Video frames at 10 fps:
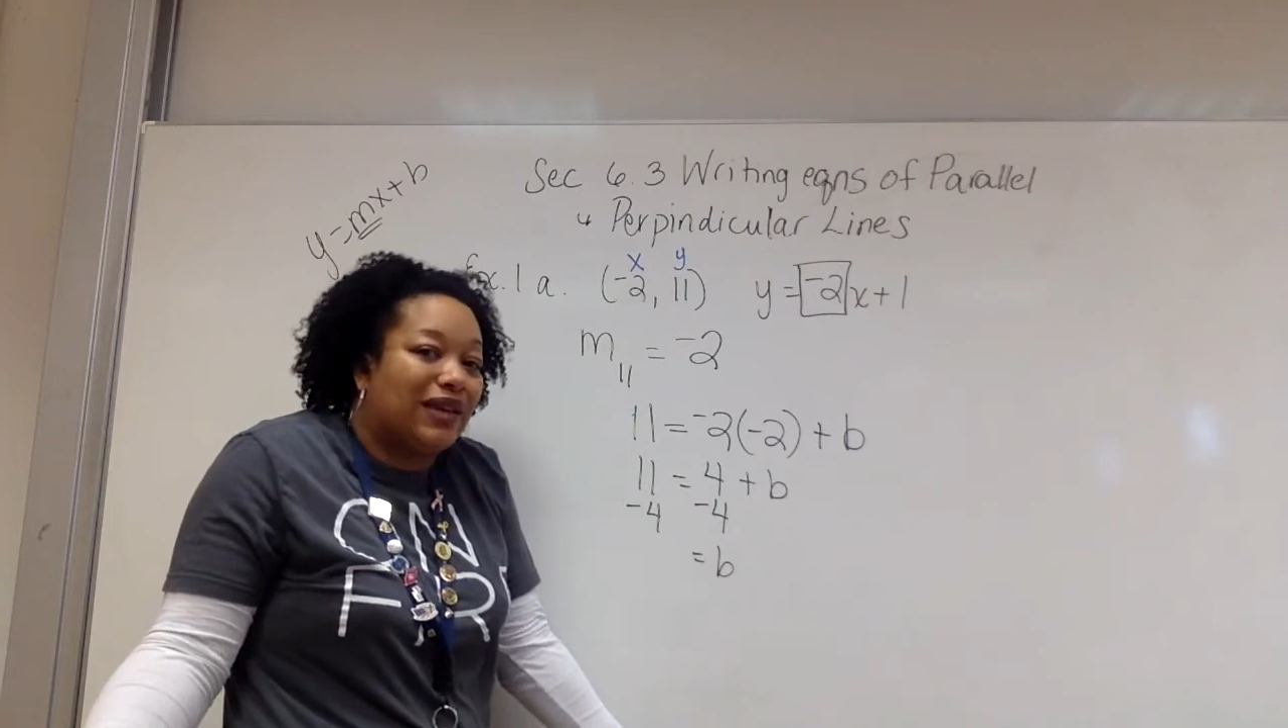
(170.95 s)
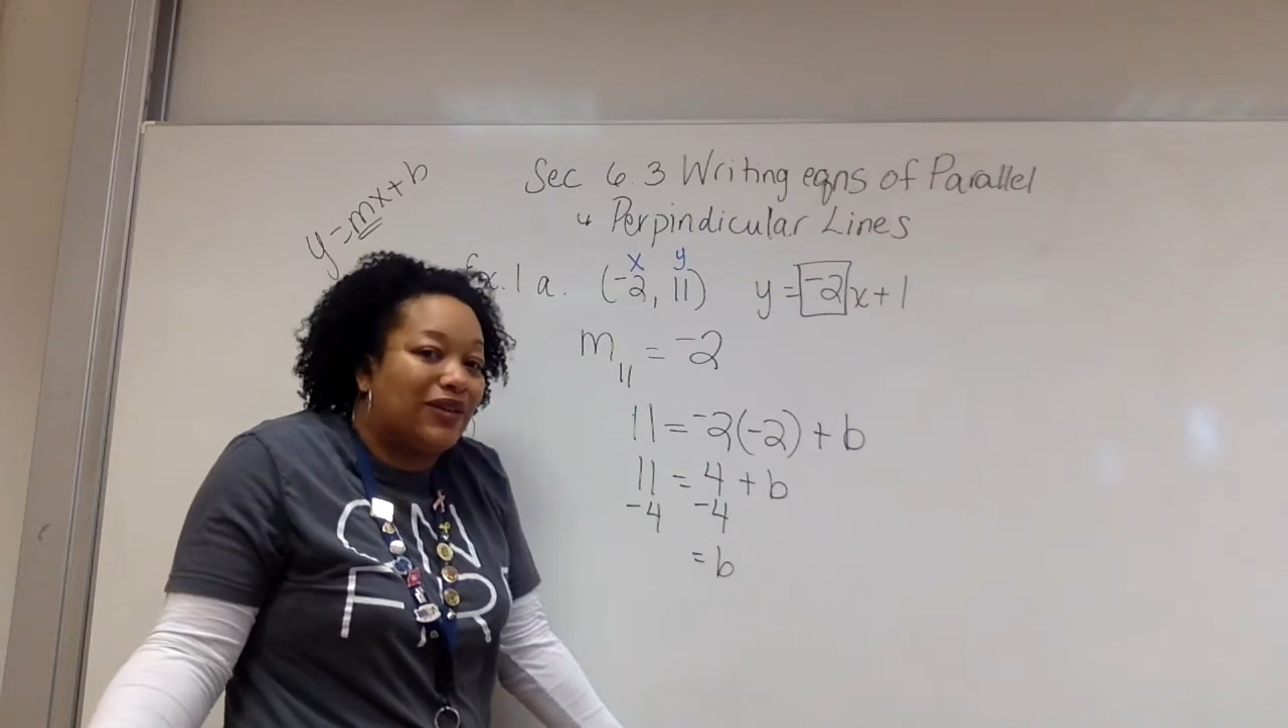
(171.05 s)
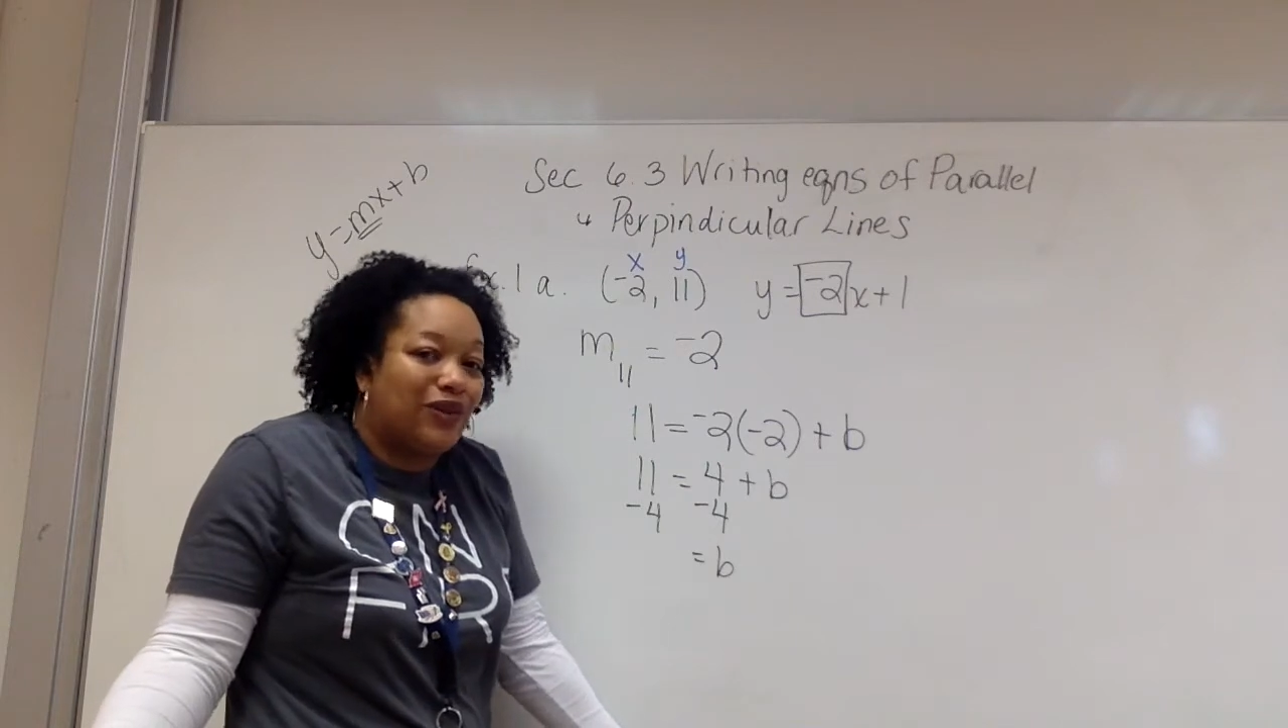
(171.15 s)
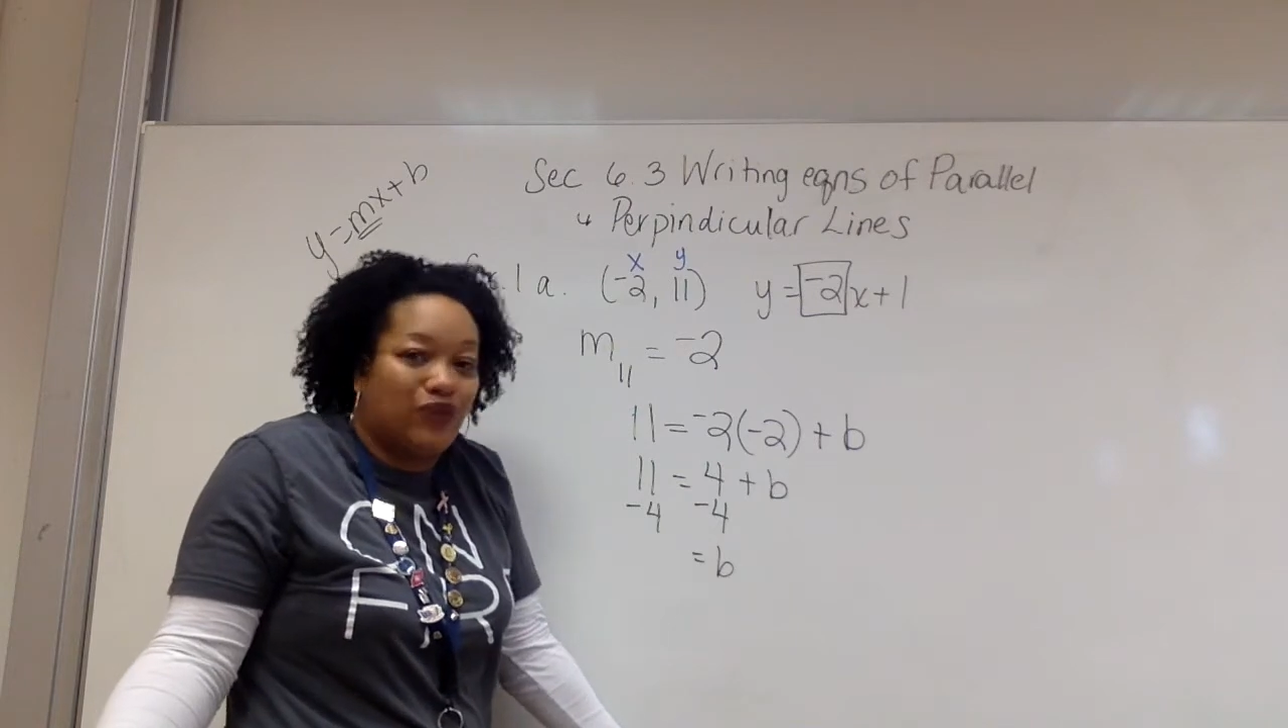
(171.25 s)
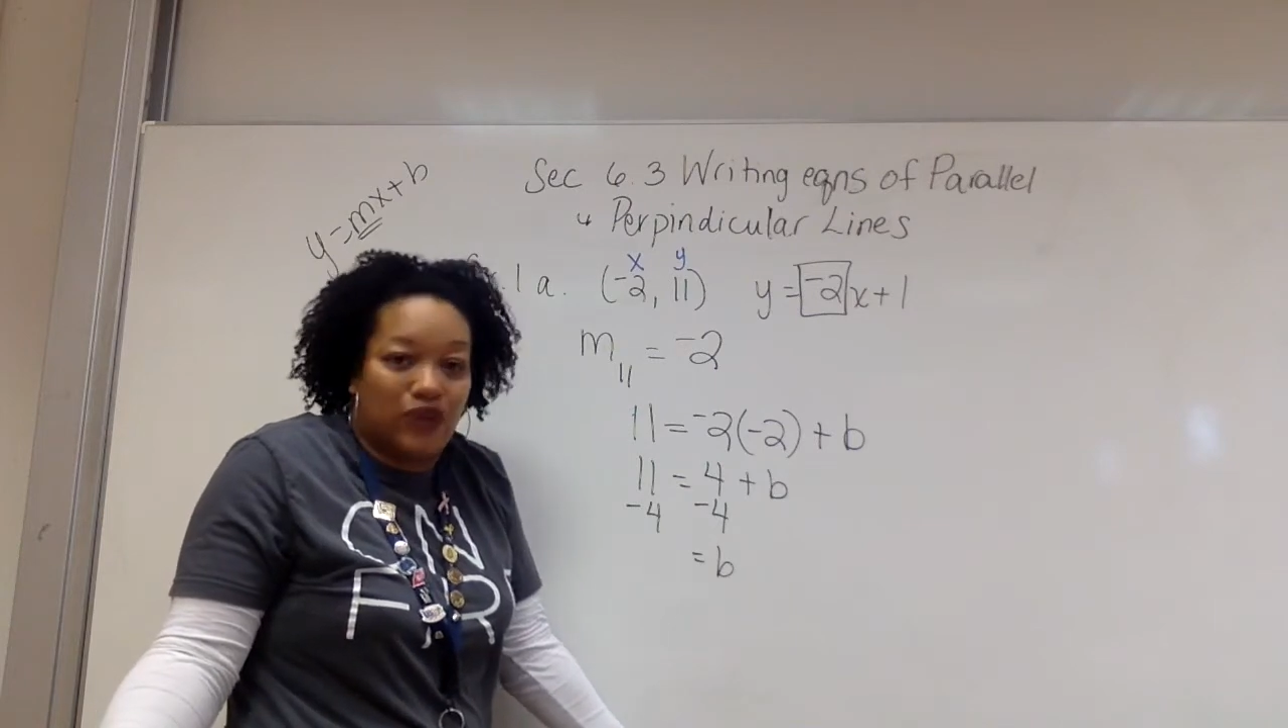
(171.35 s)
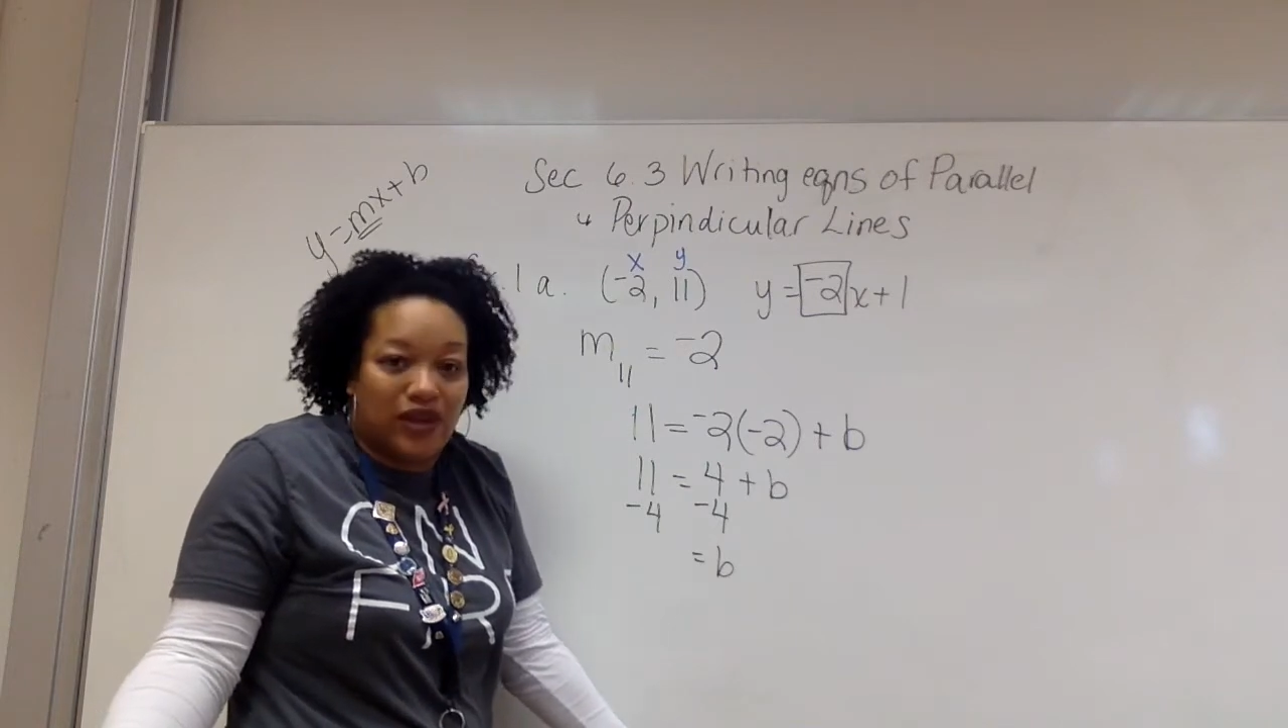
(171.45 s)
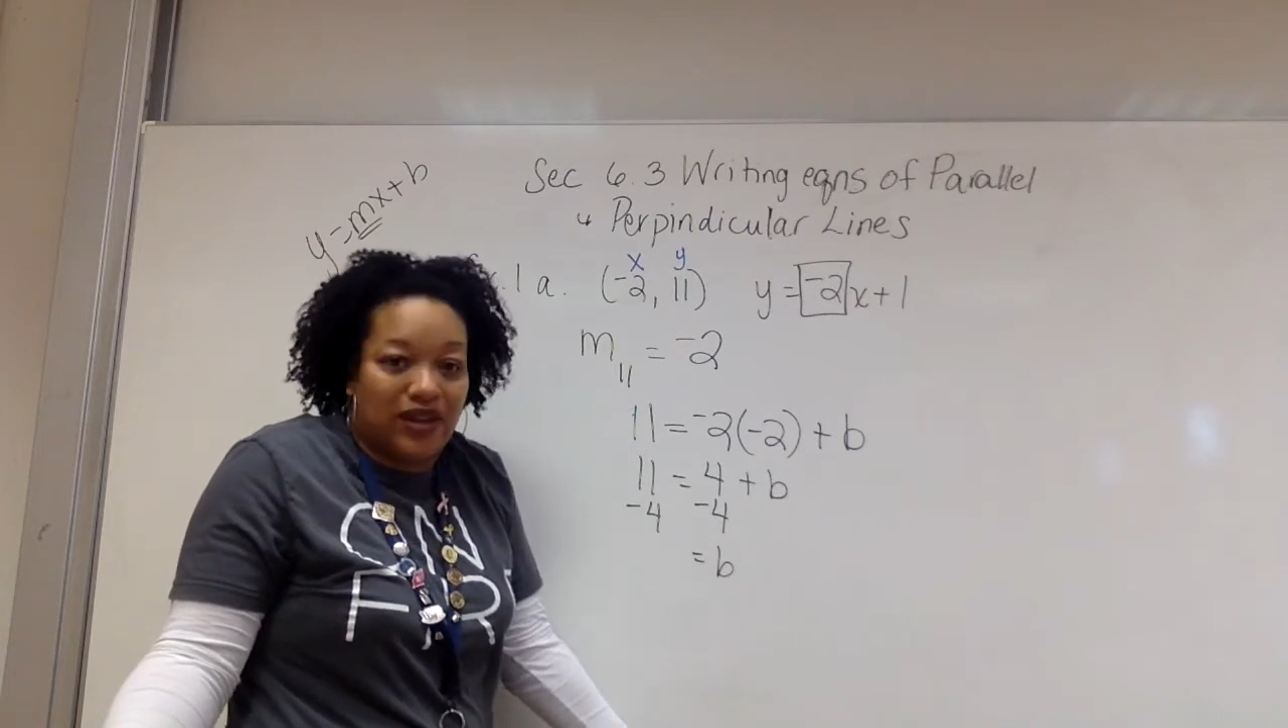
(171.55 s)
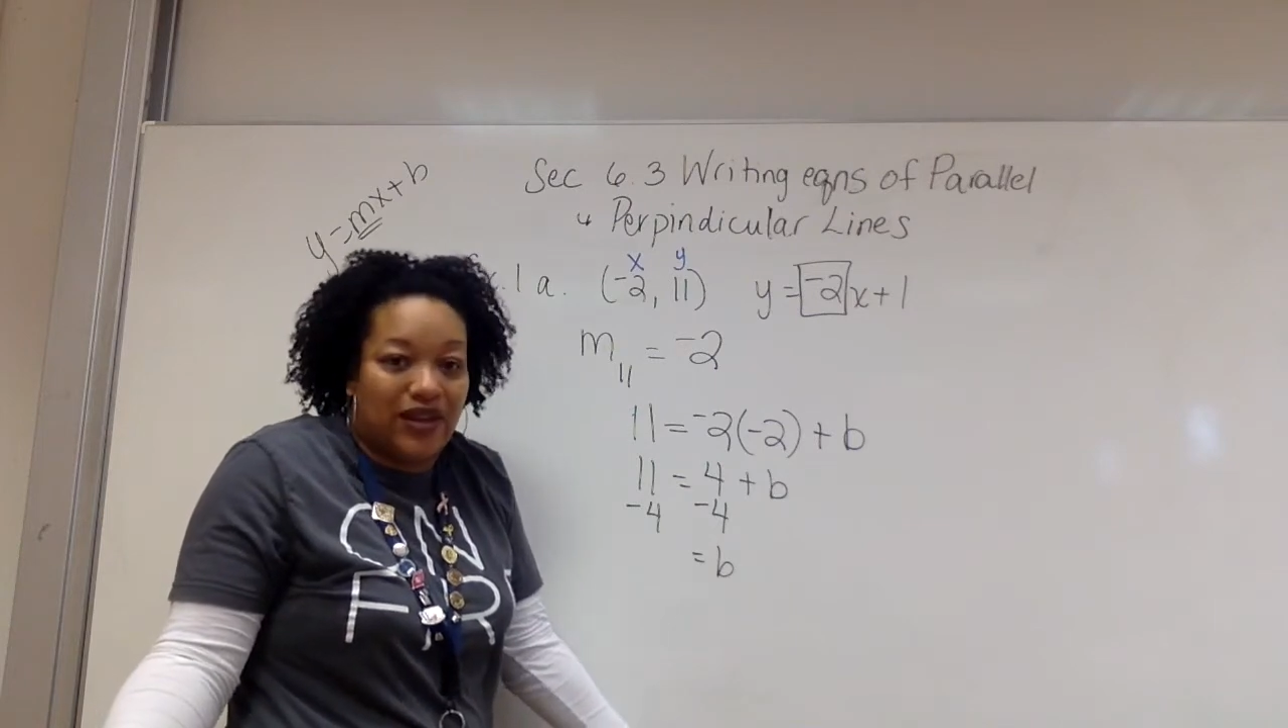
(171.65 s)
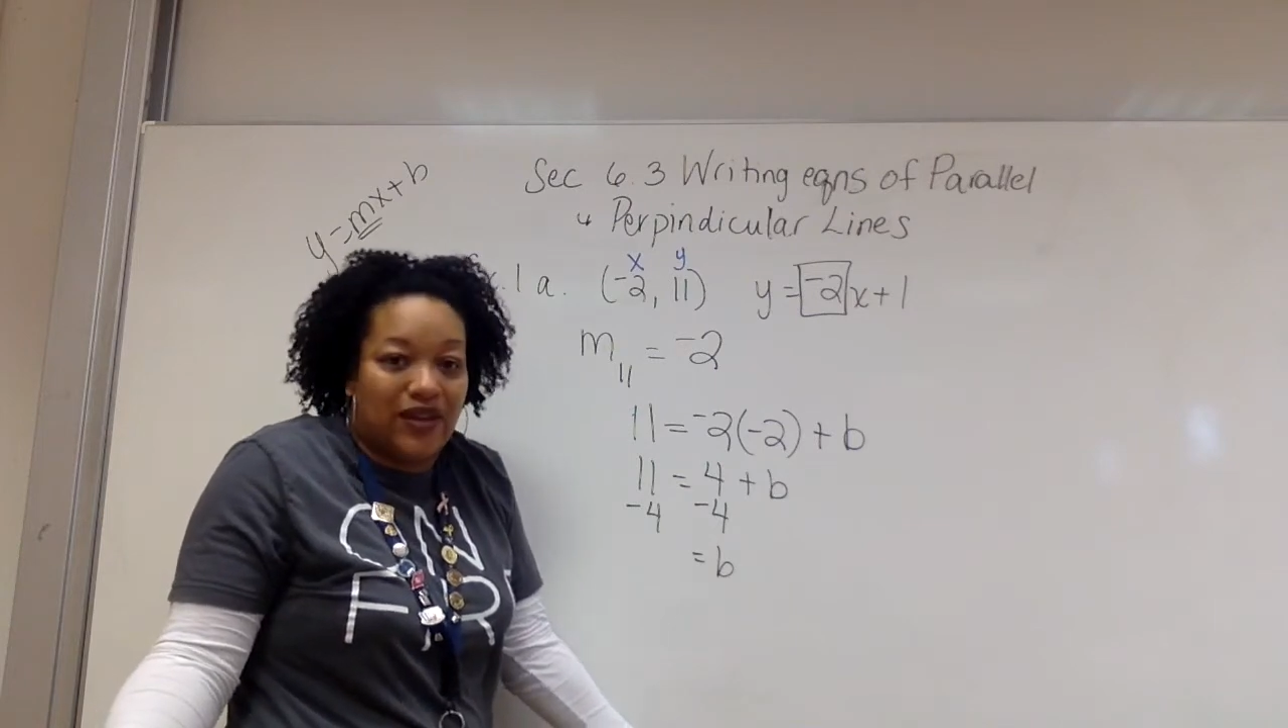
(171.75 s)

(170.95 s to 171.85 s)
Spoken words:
can do for you